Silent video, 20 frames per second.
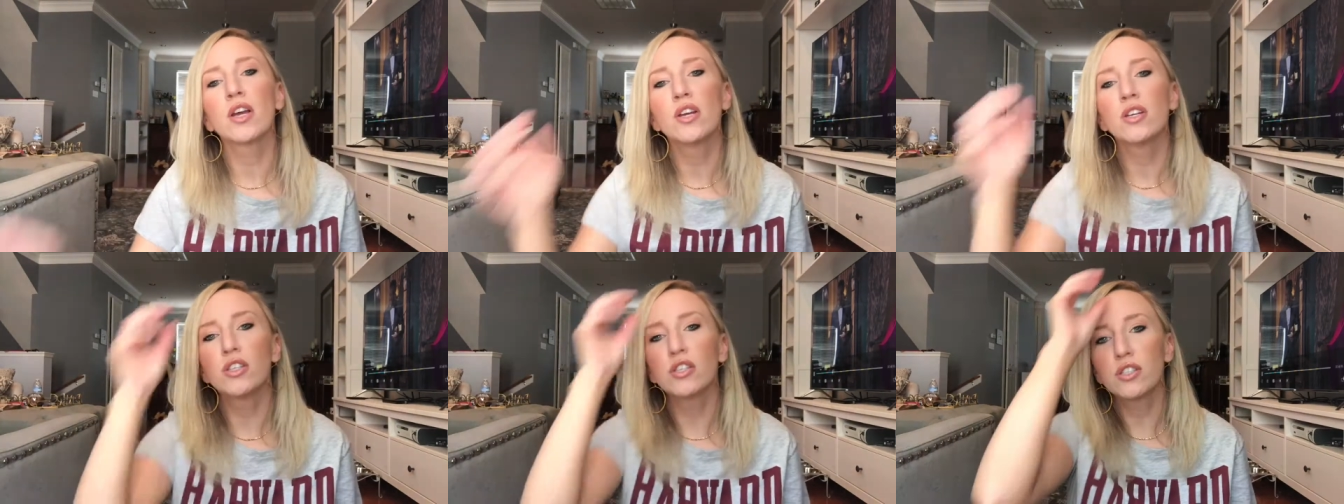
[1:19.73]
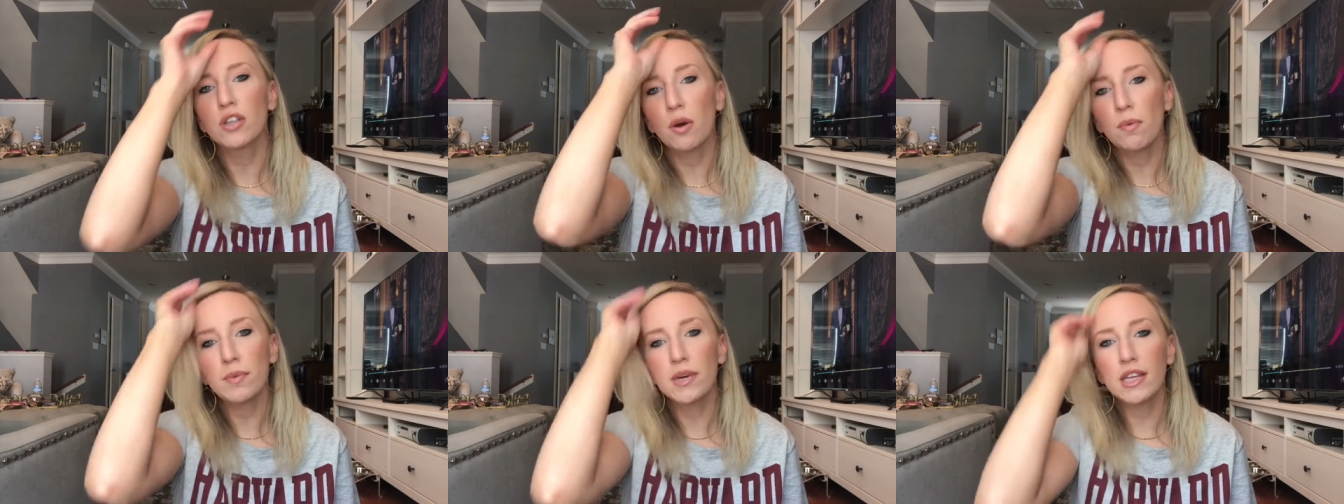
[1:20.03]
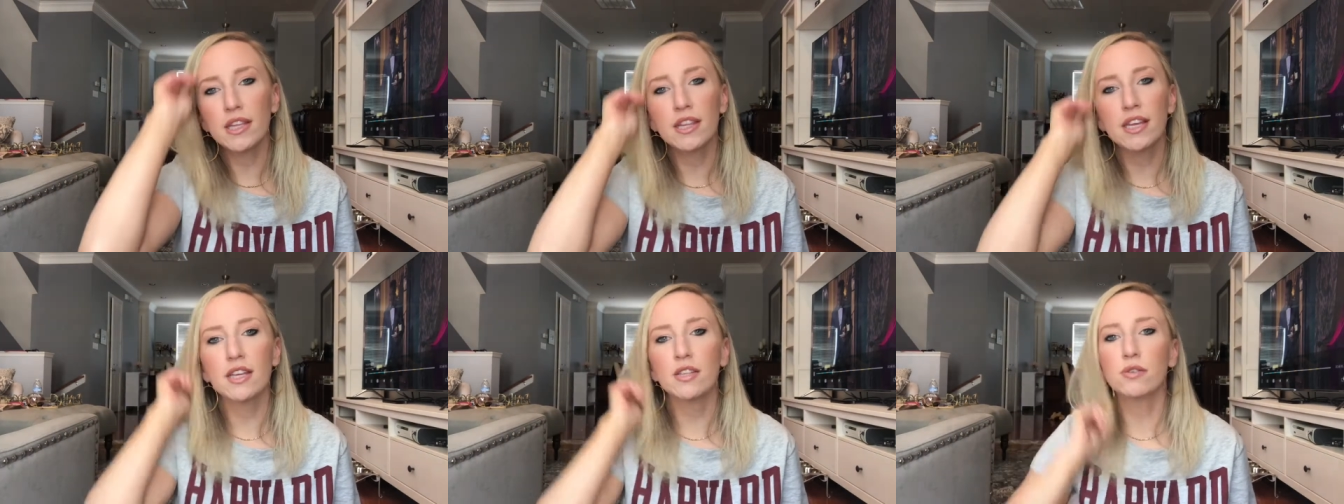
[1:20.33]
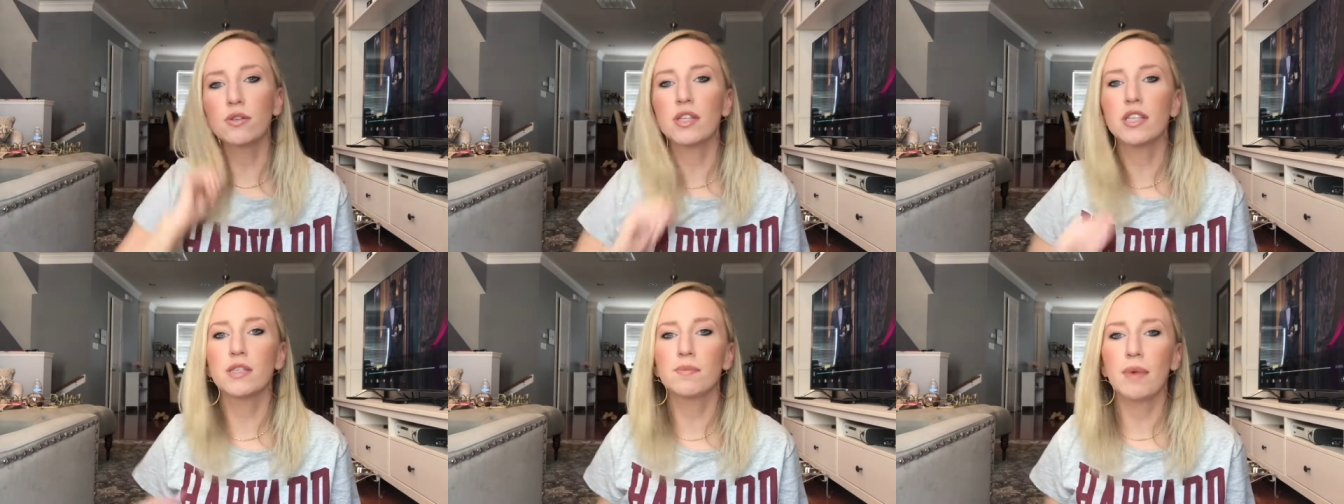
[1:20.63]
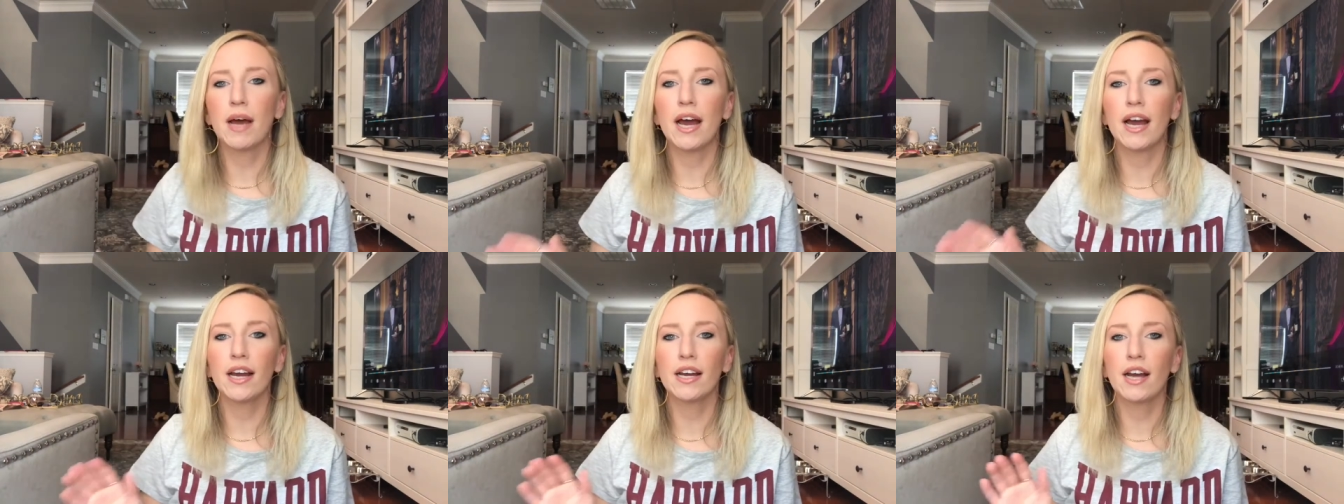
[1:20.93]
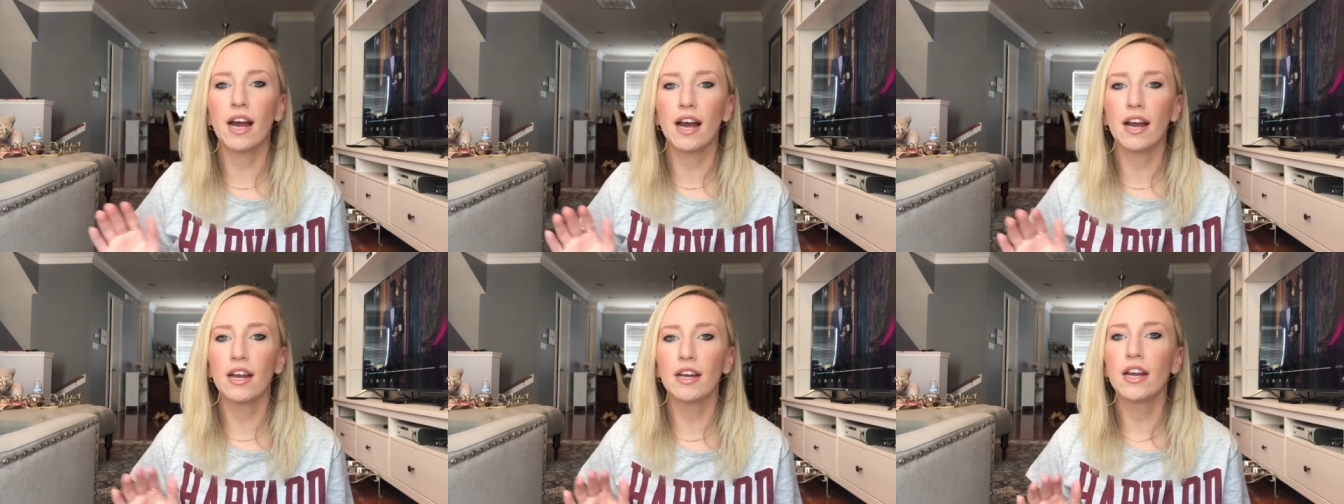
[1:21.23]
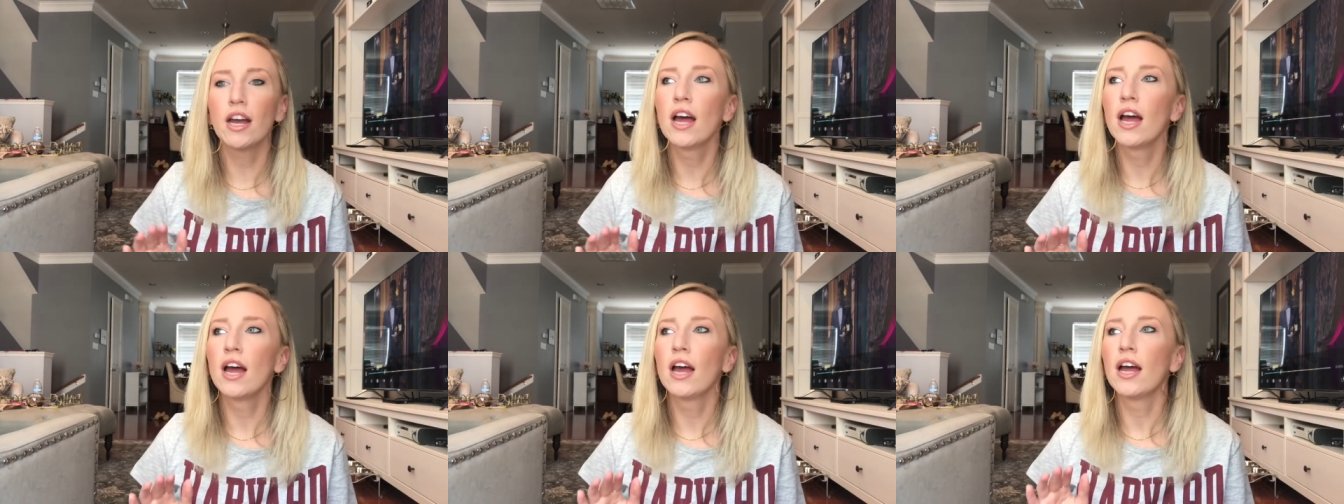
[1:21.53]
so many things with this bag. I
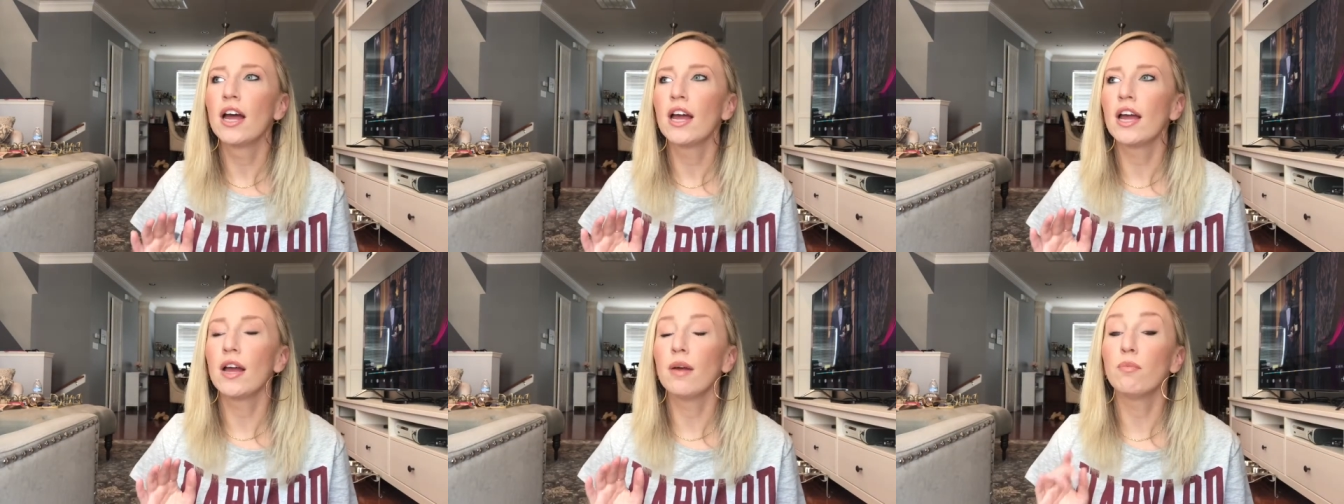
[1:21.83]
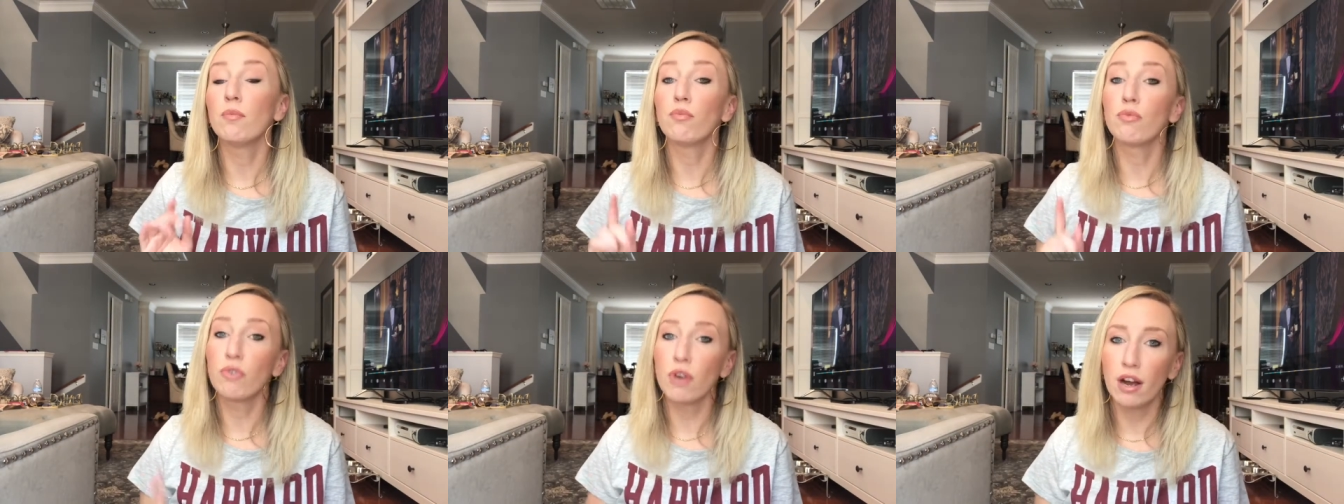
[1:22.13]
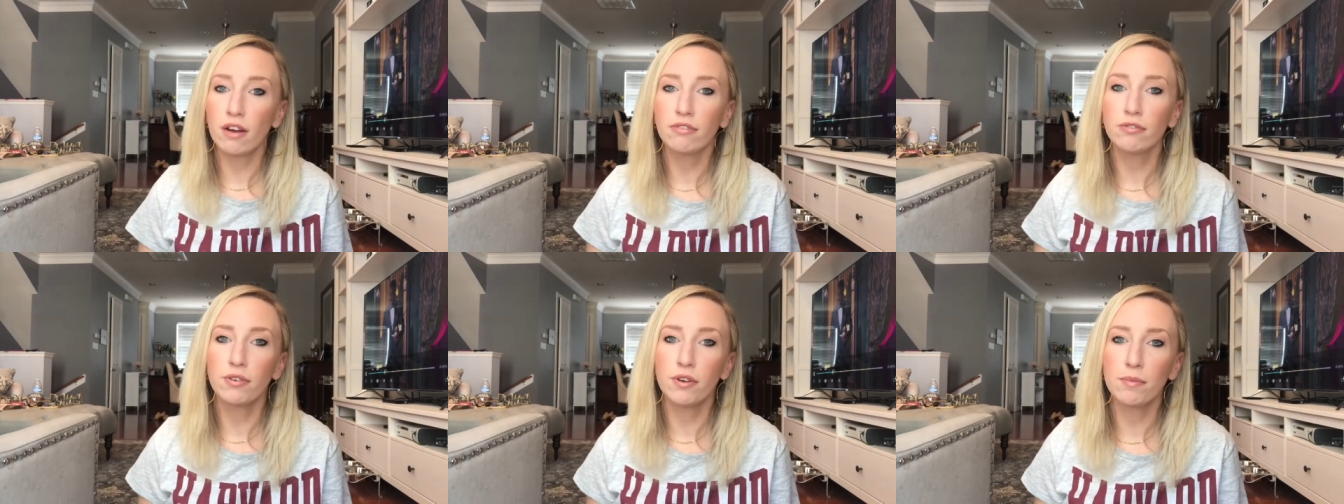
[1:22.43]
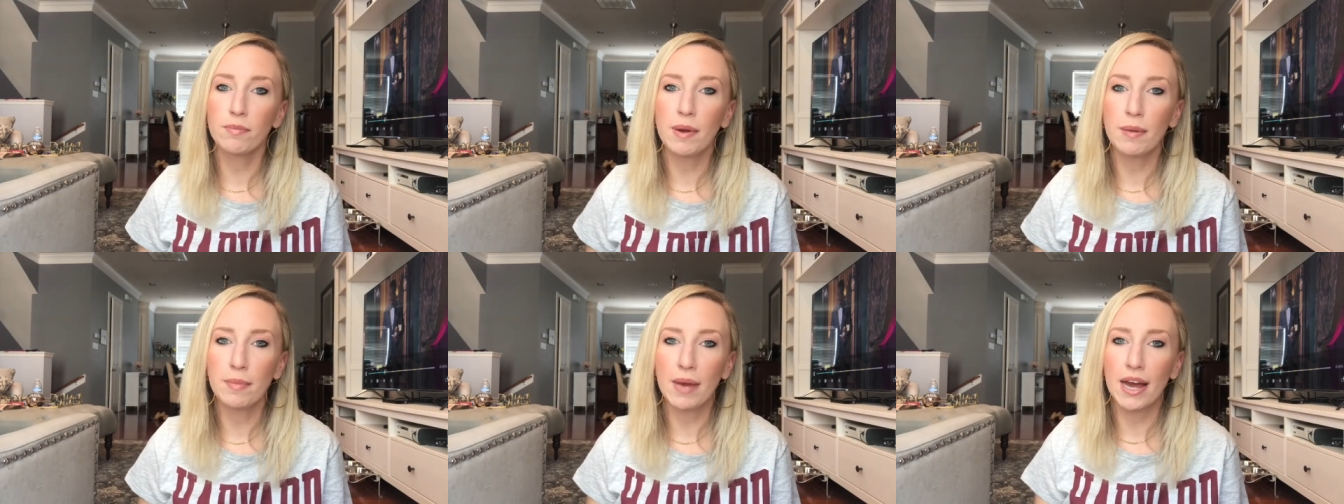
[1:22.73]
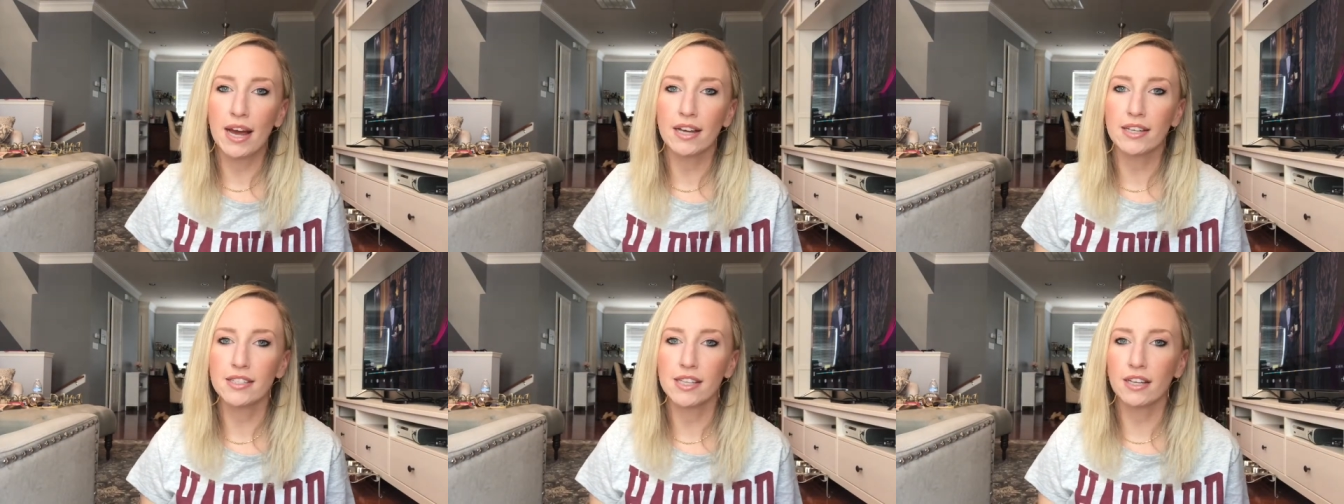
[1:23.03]
am rough with my bags.